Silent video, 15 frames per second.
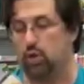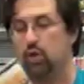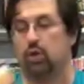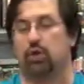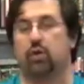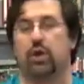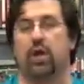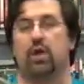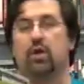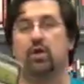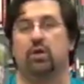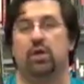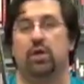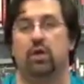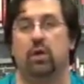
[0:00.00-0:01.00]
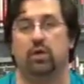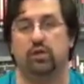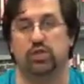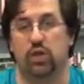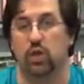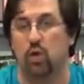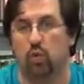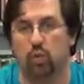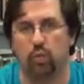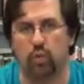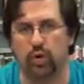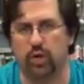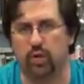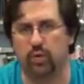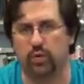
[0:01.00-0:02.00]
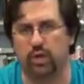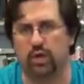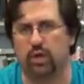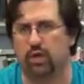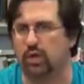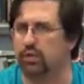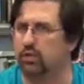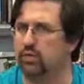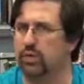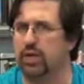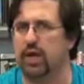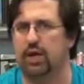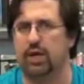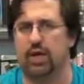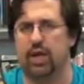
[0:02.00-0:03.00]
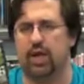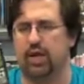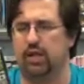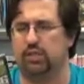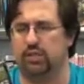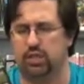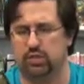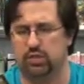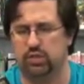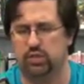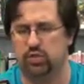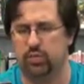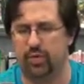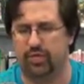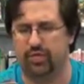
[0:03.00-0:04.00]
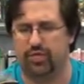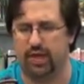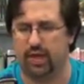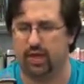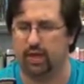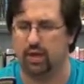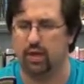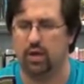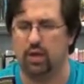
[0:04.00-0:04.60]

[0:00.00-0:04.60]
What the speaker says: Creator-Owned Heroes, really, really good. It's $3.99. It's like super thick.